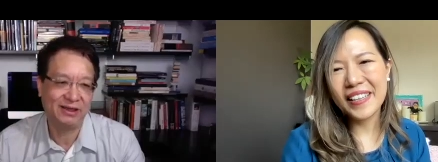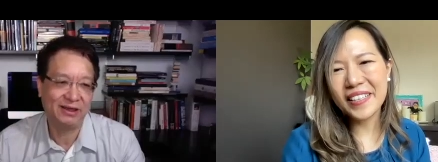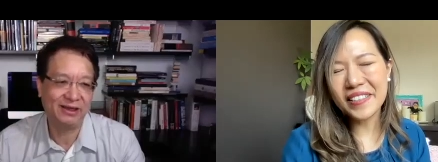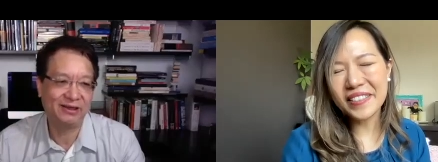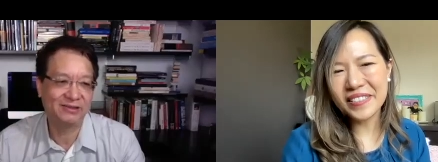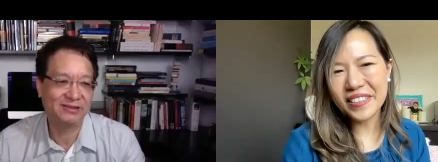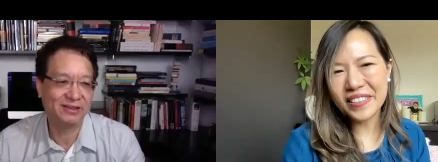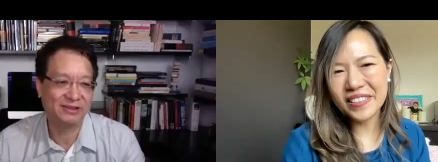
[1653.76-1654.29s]
Speaker 1: does,
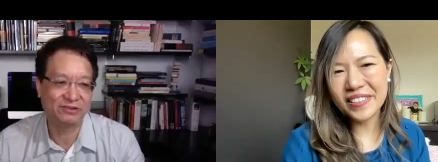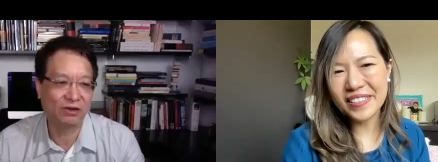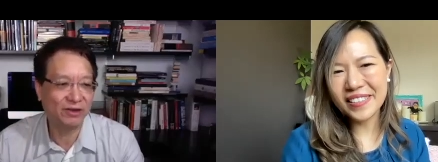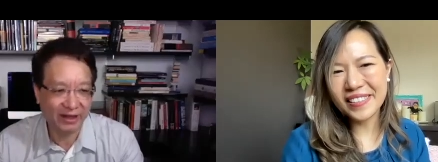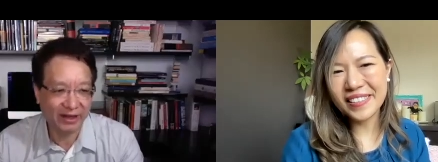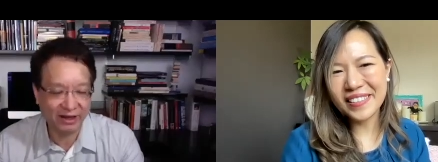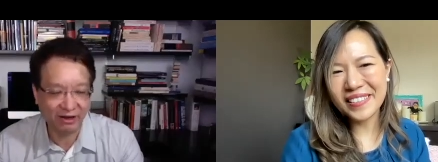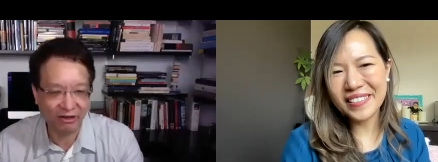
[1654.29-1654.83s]
it's all in
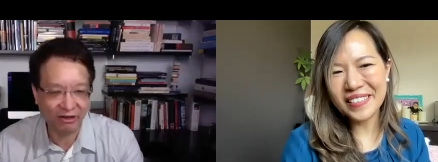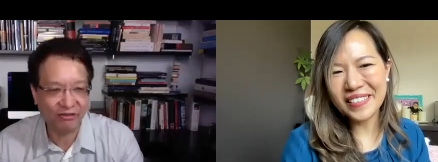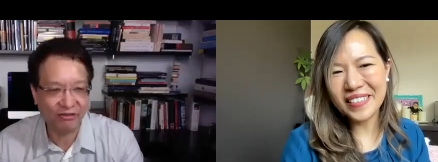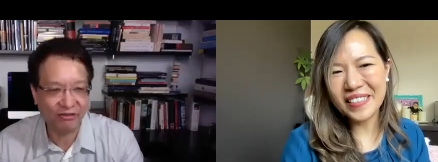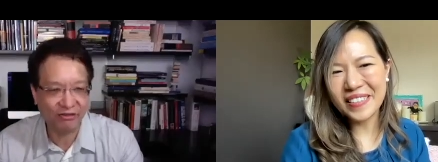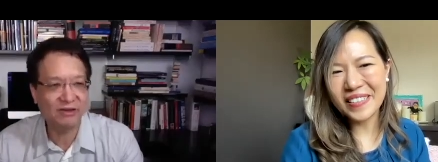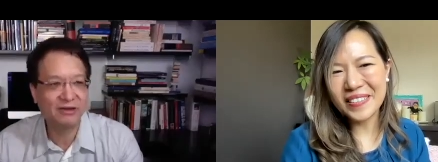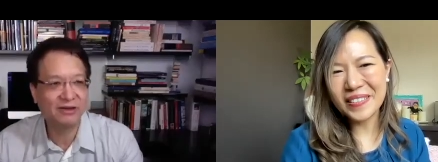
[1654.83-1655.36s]
English.
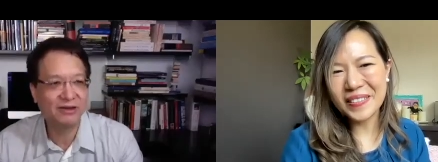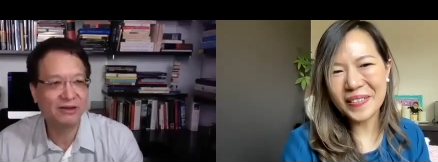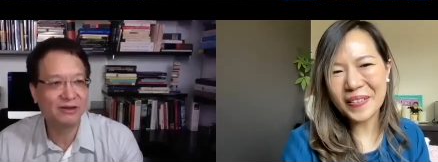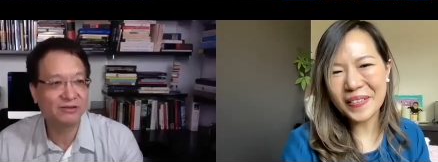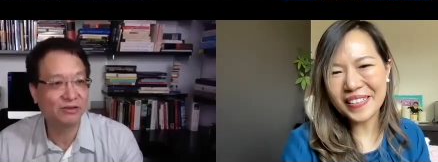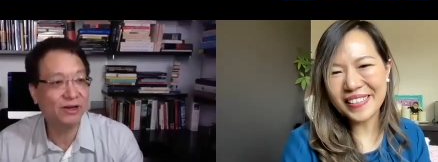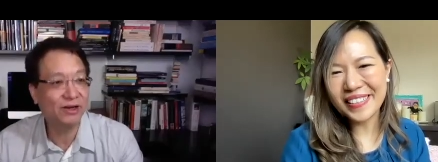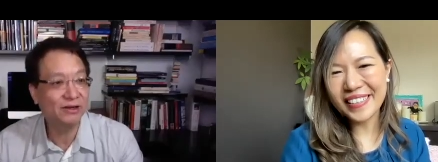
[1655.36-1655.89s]
Sorry.
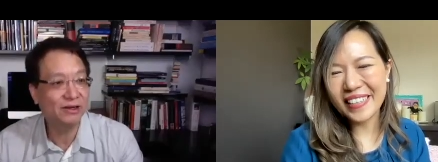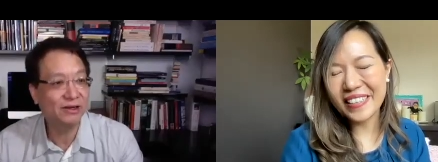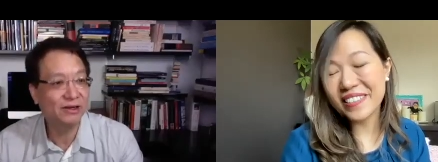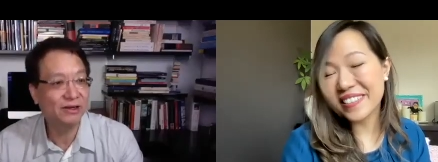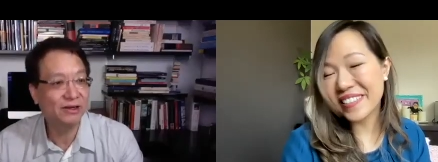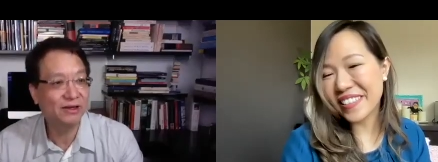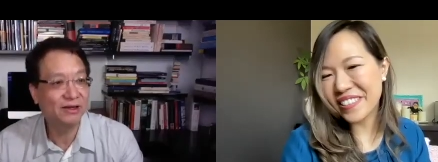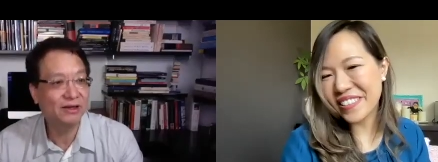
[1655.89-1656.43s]
Sorry.
Speaker 2: Our
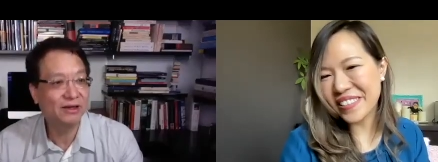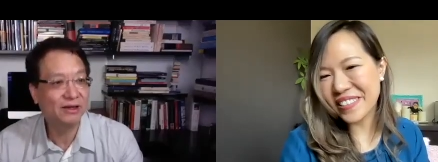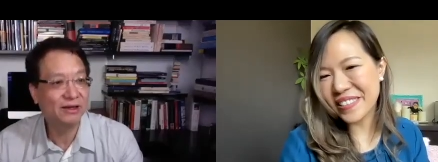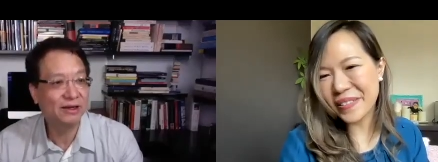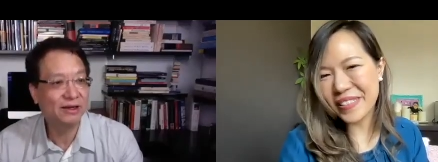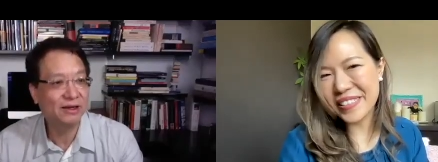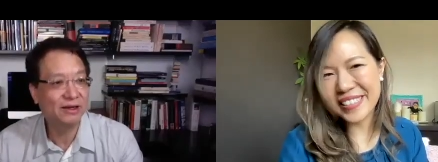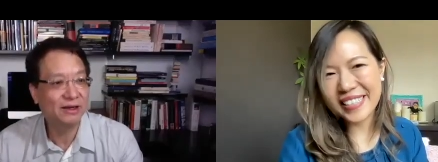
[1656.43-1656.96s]
session is
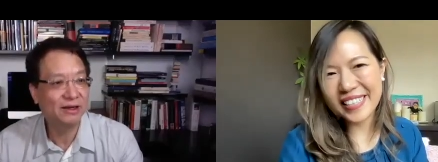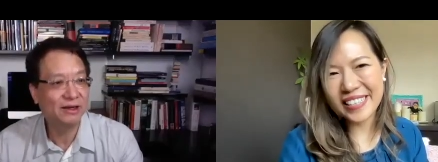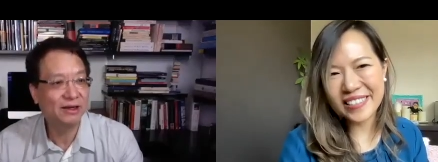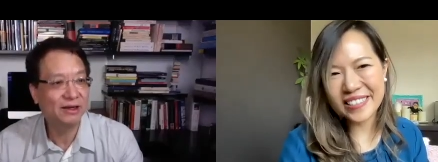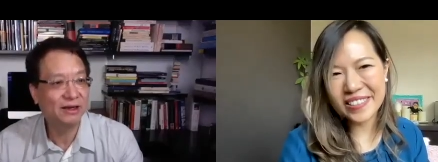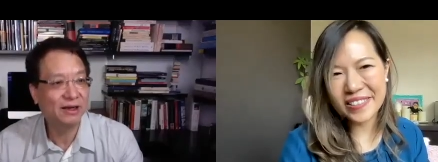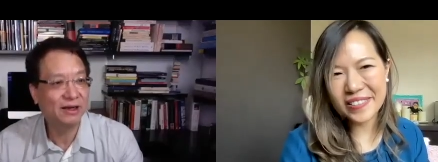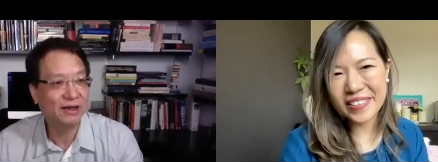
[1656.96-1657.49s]
going to
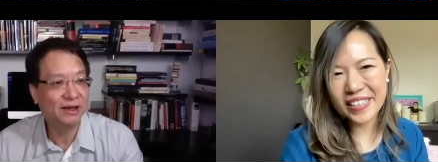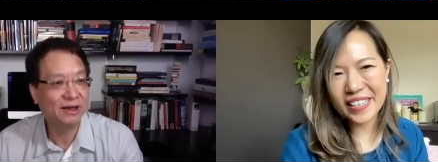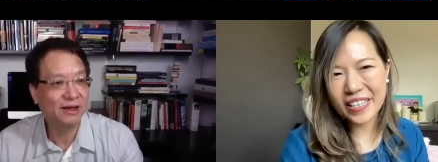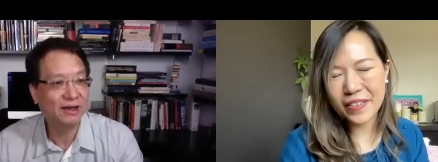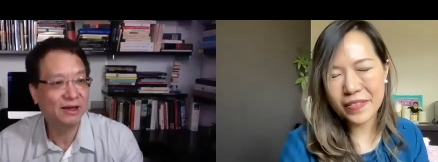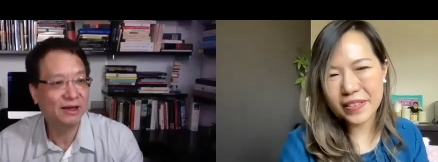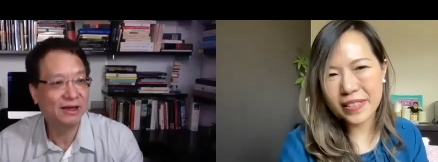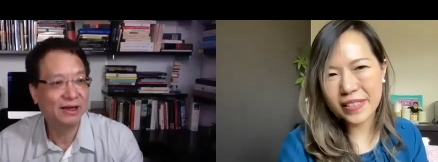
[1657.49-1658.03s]
end soon. I
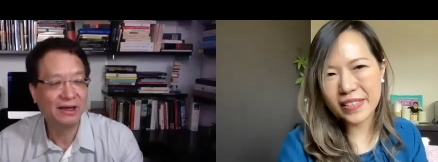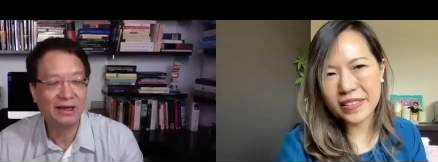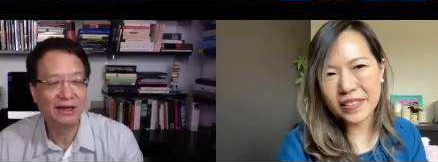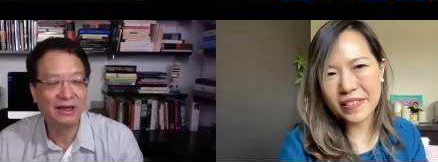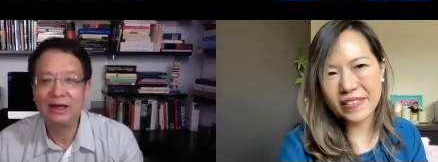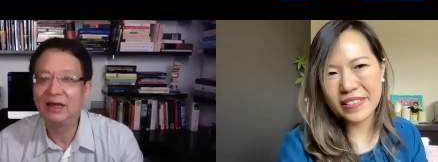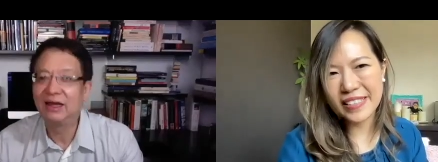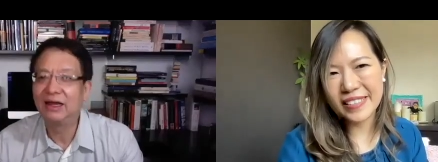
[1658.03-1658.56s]
have a
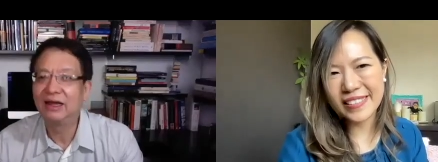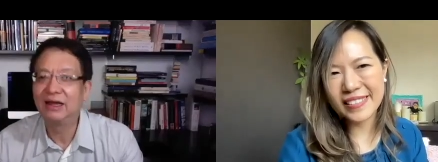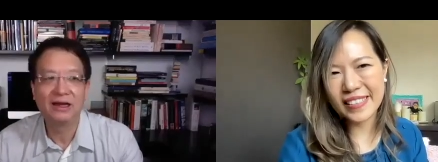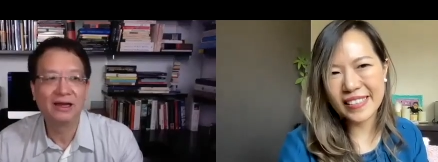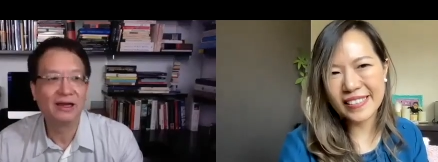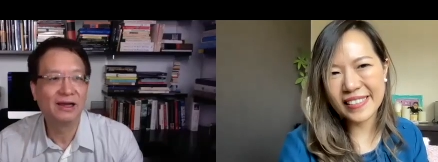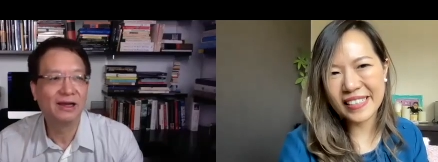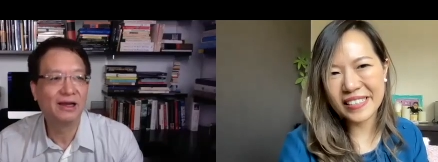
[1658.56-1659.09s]
note here that
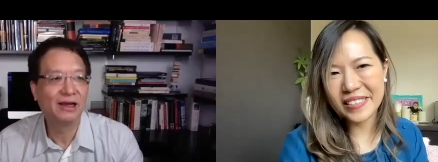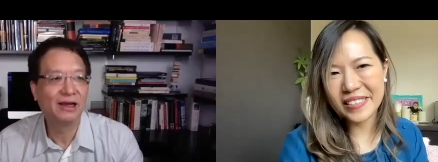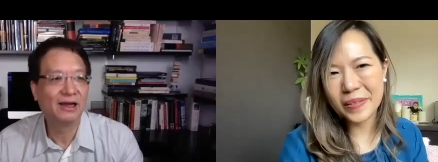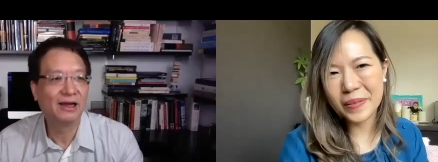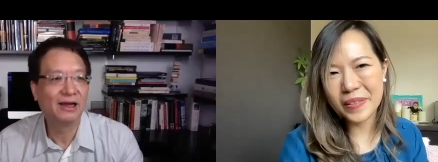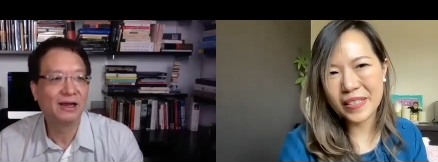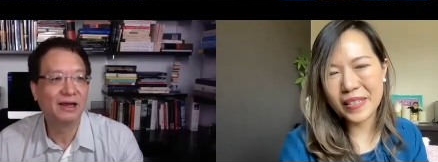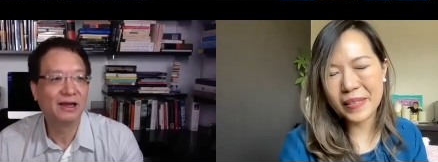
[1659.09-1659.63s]
says less
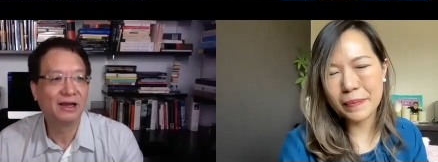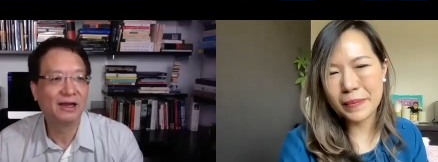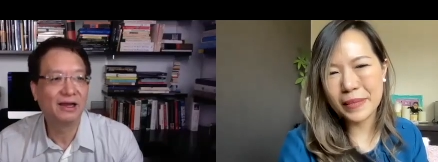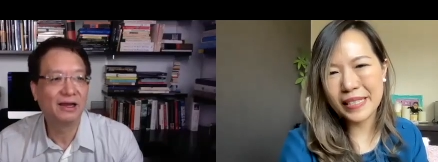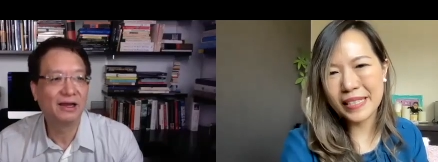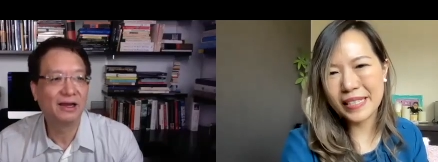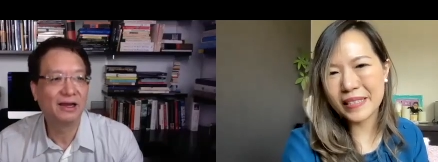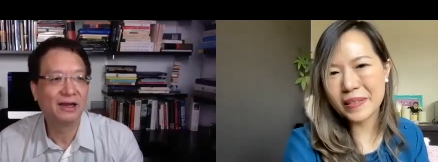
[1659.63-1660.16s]
than a
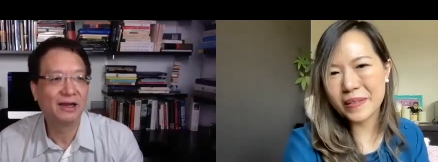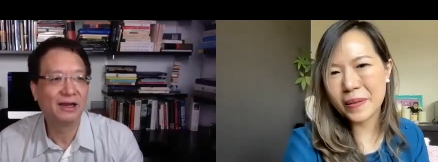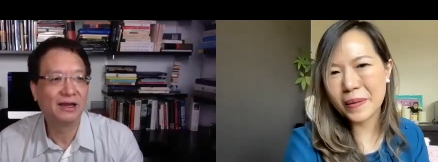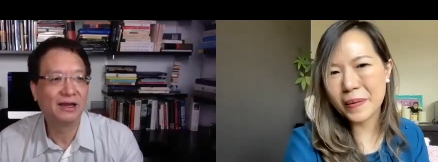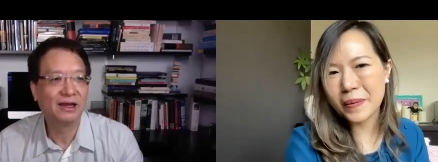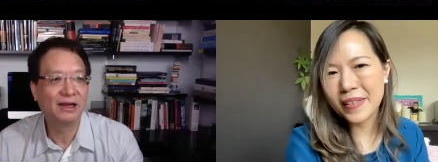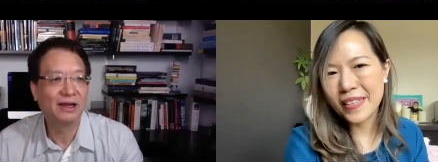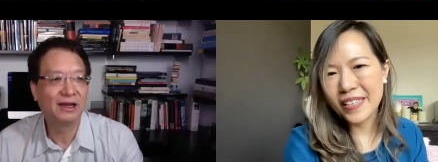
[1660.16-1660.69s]
minute.
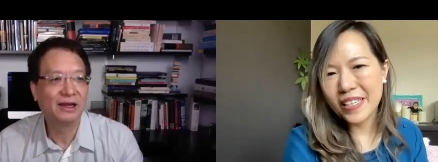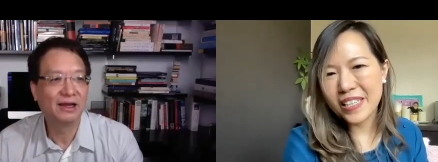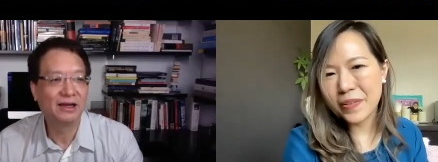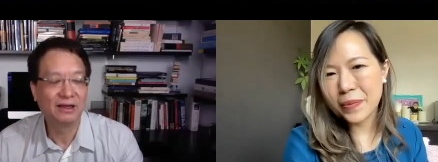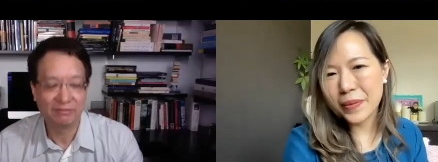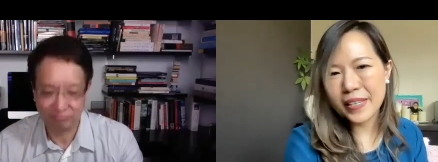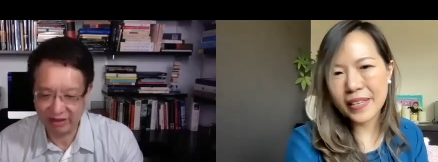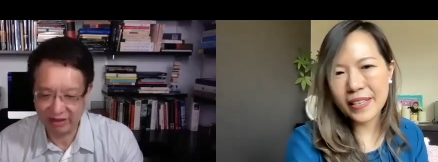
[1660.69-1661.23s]
So if
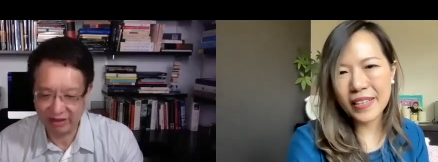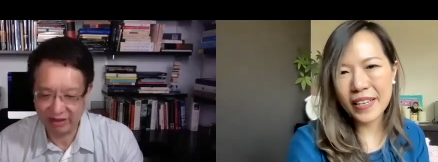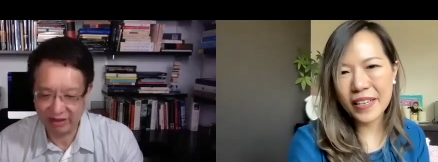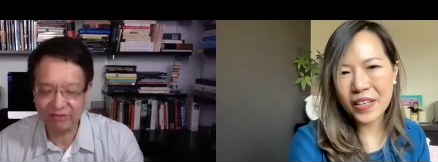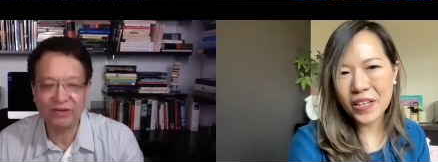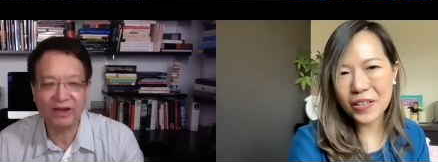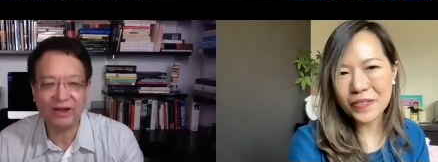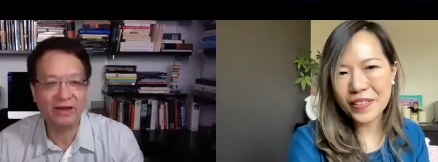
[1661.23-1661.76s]
it gets cut
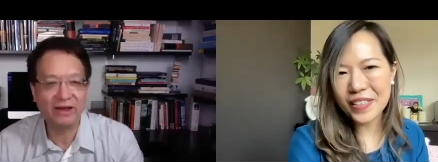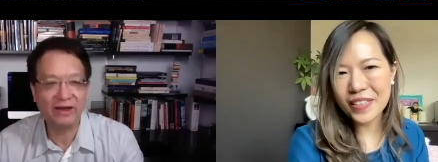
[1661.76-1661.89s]
off,